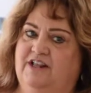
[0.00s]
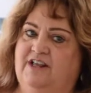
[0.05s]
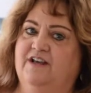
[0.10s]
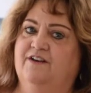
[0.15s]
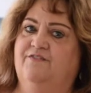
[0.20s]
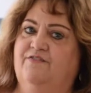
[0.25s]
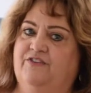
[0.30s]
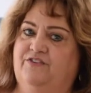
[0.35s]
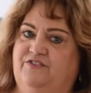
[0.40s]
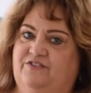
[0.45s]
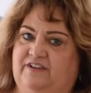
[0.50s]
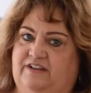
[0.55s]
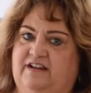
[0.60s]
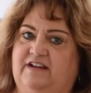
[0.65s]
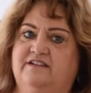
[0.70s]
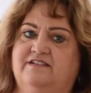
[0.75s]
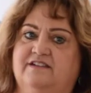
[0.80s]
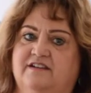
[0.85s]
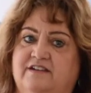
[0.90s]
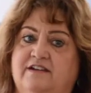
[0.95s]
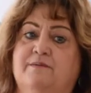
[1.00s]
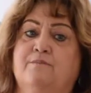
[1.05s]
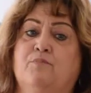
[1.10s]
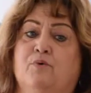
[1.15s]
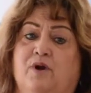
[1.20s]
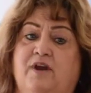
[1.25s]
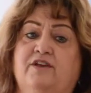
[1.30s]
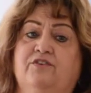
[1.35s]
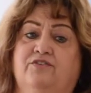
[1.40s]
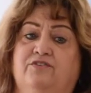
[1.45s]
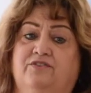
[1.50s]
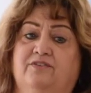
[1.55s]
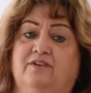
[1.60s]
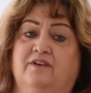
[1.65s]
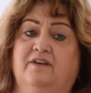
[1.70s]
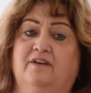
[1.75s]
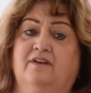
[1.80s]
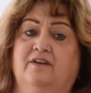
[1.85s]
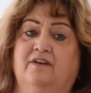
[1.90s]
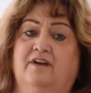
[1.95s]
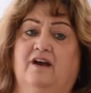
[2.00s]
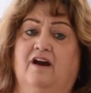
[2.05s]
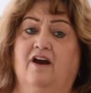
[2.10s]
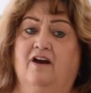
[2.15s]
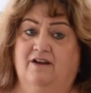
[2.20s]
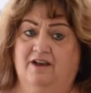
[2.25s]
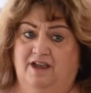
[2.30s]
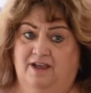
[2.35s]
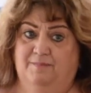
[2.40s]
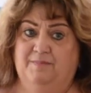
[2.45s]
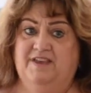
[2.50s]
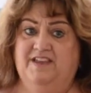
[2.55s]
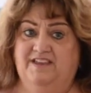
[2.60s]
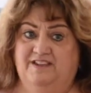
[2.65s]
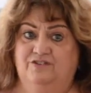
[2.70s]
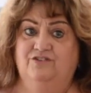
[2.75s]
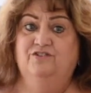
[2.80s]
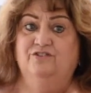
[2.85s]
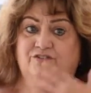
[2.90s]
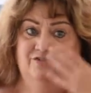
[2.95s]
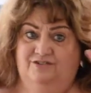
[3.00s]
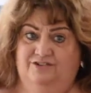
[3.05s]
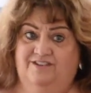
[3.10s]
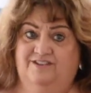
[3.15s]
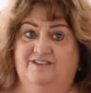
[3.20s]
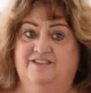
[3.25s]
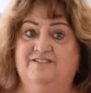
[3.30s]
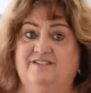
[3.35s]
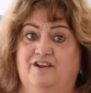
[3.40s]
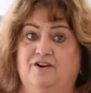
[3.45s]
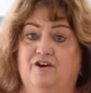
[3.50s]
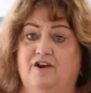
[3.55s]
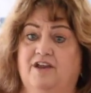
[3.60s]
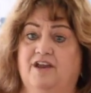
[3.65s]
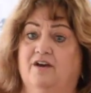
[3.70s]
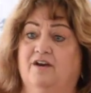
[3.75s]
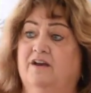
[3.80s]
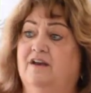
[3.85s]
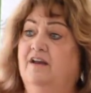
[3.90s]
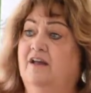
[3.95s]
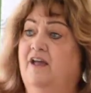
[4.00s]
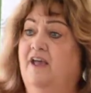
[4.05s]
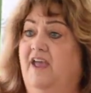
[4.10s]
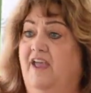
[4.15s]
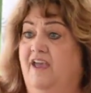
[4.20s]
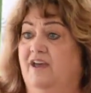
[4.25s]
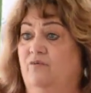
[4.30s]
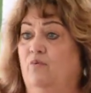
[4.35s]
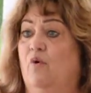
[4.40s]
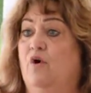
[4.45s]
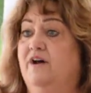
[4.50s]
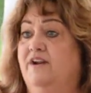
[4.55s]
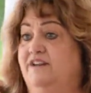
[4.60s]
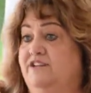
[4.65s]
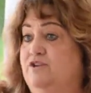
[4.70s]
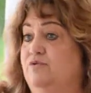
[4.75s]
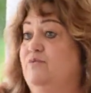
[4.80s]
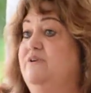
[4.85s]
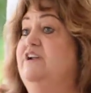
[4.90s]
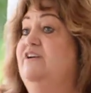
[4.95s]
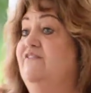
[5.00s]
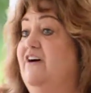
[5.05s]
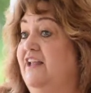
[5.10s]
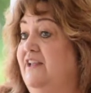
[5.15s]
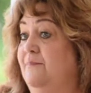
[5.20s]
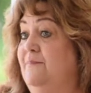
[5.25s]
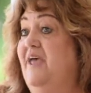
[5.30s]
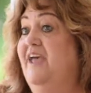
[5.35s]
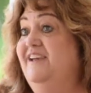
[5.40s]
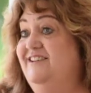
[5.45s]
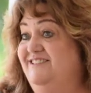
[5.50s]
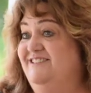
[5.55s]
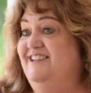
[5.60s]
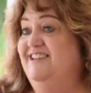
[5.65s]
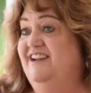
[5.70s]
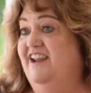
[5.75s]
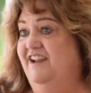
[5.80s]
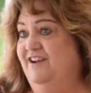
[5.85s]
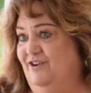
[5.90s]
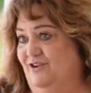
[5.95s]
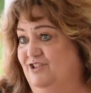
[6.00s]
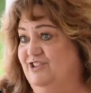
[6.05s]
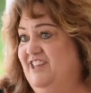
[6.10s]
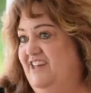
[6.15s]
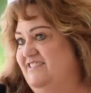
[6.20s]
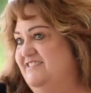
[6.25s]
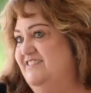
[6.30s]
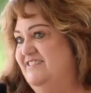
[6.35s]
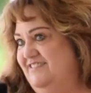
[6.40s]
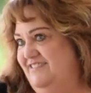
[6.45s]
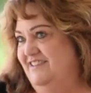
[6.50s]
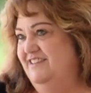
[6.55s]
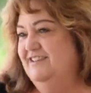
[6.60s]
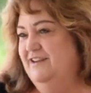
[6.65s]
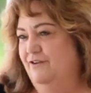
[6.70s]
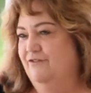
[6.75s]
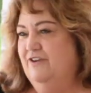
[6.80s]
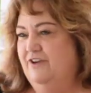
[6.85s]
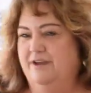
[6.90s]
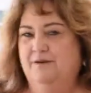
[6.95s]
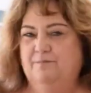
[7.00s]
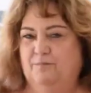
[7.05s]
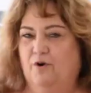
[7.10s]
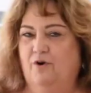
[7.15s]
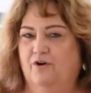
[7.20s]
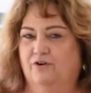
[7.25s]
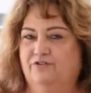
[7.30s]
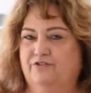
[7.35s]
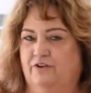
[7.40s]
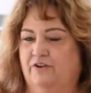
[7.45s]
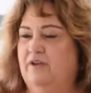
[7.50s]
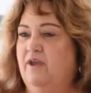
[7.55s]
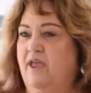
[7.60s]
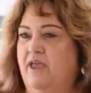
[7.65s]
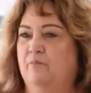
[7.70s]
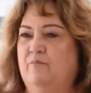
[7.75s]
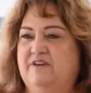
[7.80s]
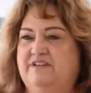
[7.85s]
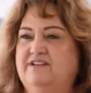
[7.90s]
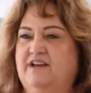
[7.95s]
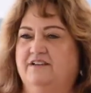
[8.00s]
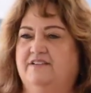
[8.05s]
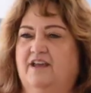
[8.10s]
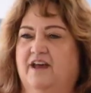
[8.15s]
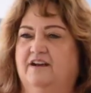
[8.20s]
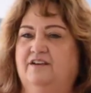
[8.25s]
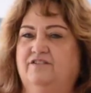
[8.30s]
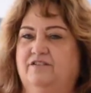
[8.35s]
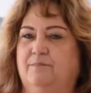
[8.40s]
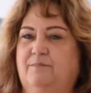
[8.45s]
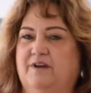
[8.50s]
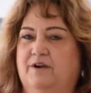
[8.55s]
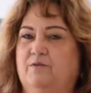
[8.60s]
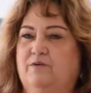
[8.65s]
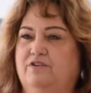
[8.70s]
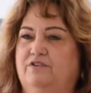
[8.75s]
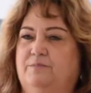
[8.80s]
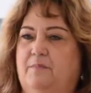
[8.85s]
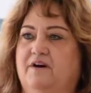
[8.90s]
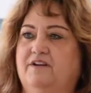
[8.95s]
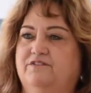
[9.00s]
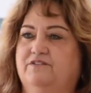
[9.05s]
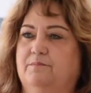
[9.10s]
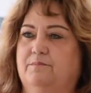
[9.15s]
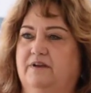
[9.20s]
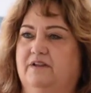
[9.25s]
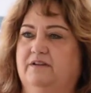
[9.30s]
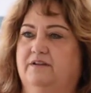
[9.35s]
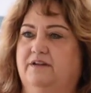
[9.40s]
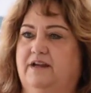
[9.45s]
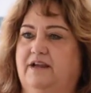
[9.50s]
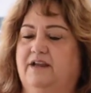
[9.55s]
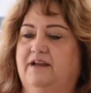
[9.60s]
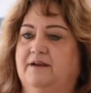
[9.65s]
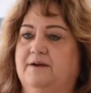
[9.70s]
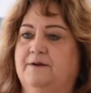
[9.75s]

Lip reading: if the city didn't embrace our coming into this area and wanting to redevelop 18 acres. That's a significant parcel, and we take that as a big responsibility.